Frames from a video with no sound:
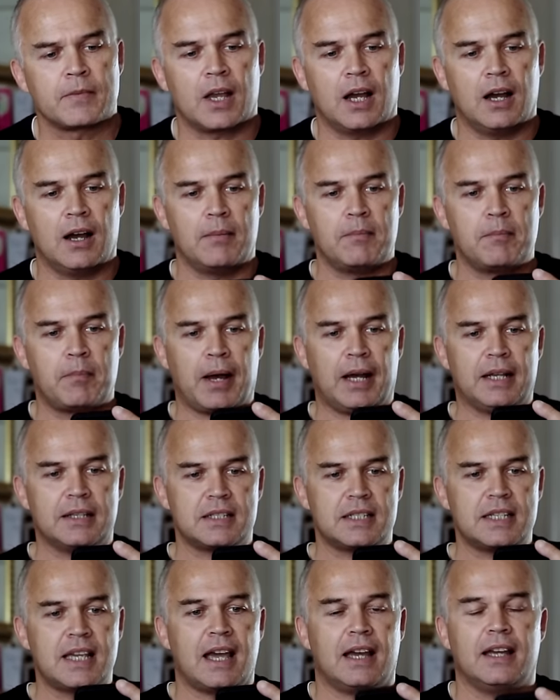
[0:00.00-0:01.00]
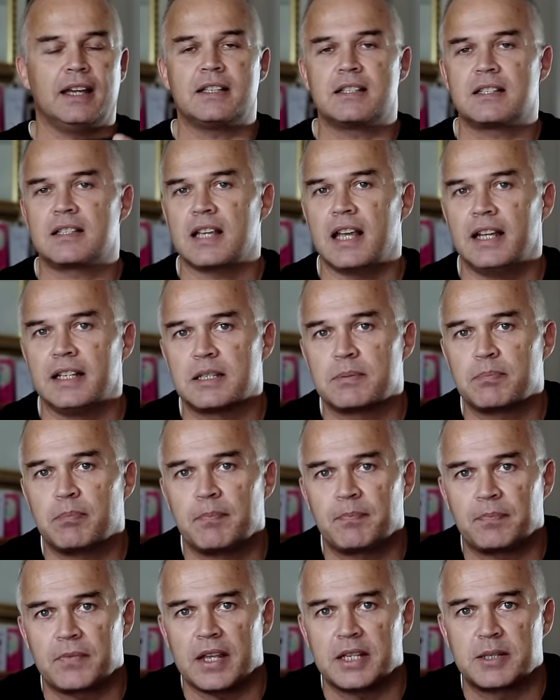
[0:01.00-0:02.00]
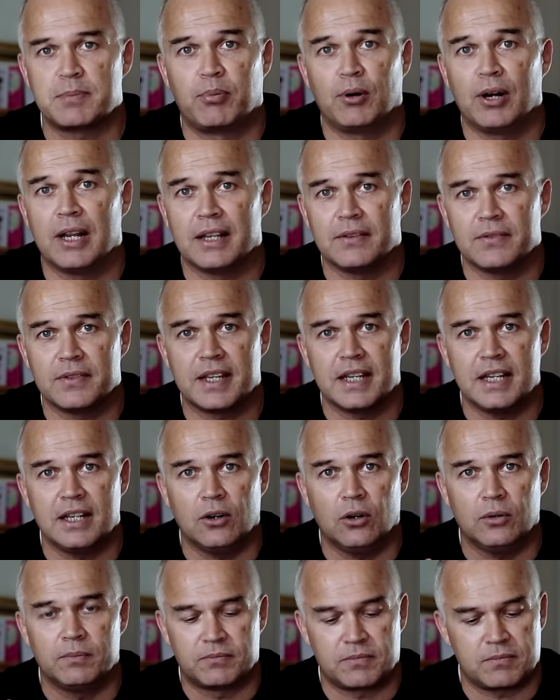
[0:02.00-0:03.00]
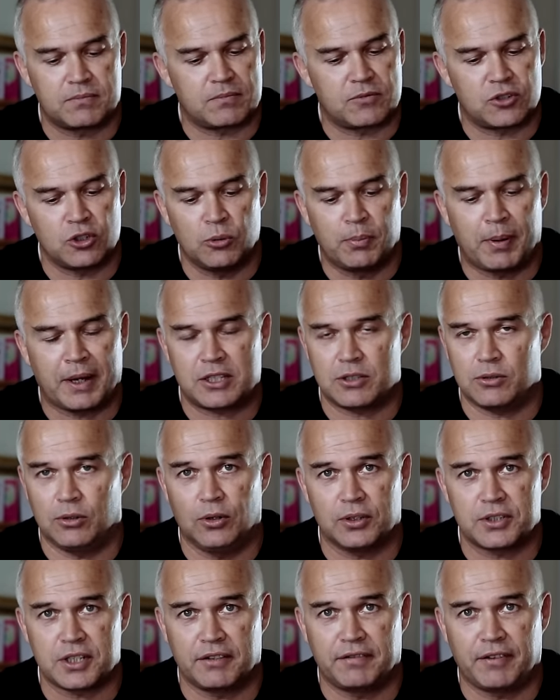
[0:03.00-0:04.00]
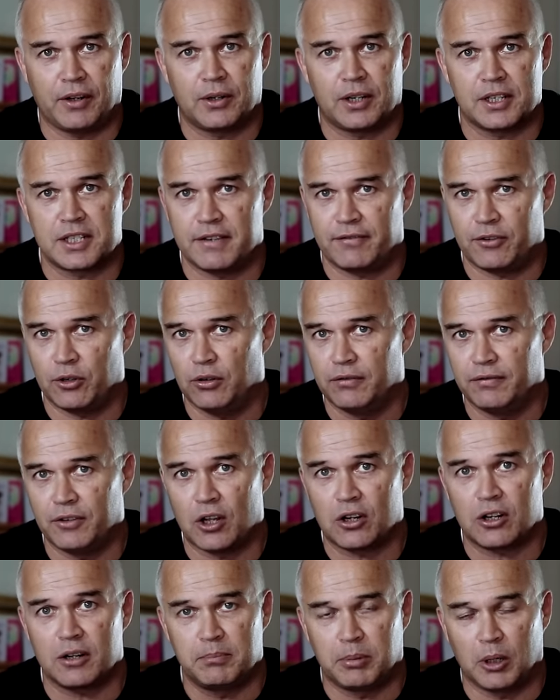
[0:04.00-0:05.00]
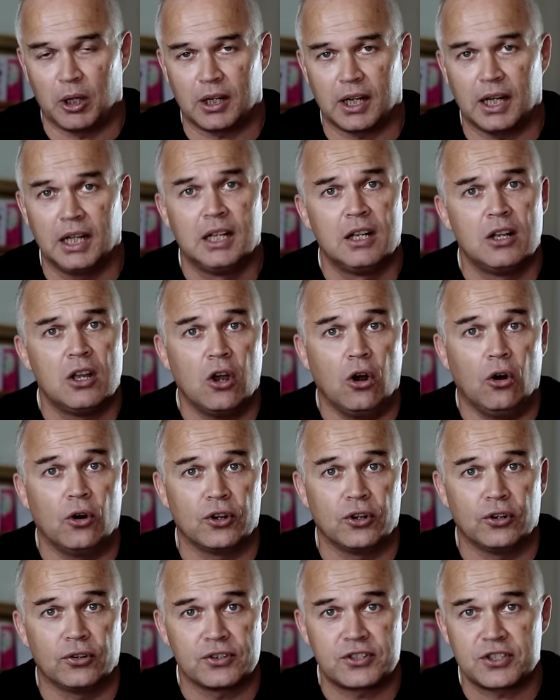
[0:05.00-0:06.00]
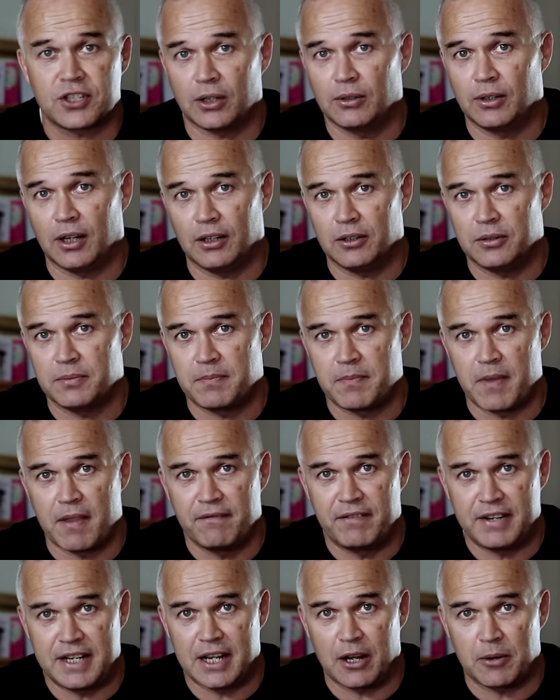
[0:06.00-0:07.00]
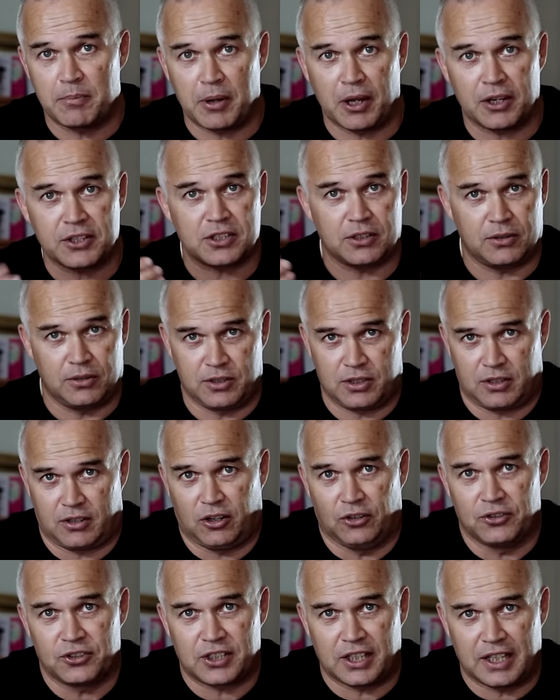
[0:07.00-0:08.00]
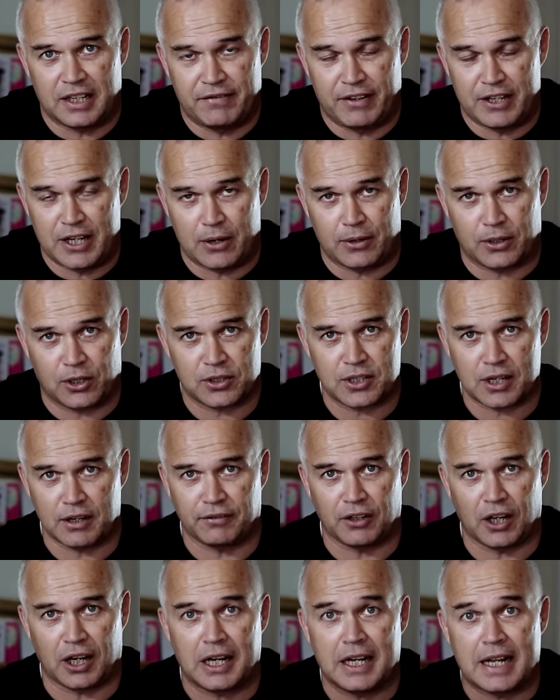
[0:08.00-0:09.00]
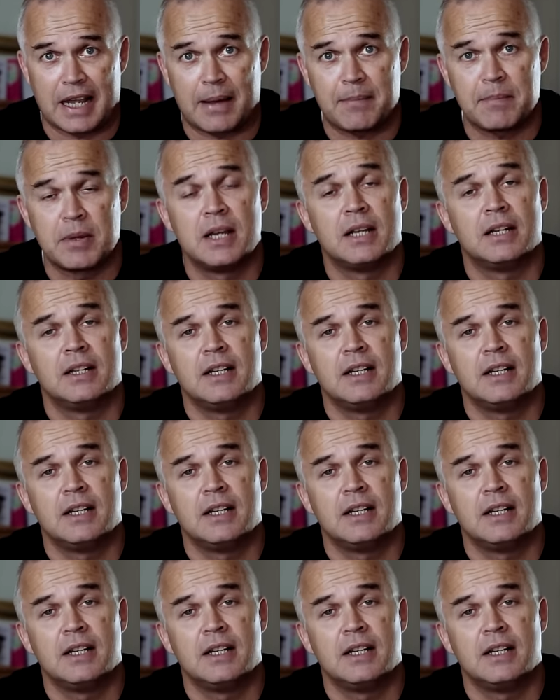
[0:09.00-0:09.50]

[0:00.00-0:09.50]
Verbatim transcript: Um, but yeah, it's it's it's brilliant. The dual pixel autofocus if you're a blogger, blogger, or you're a solo video person who's constantly videoing yourself like I am,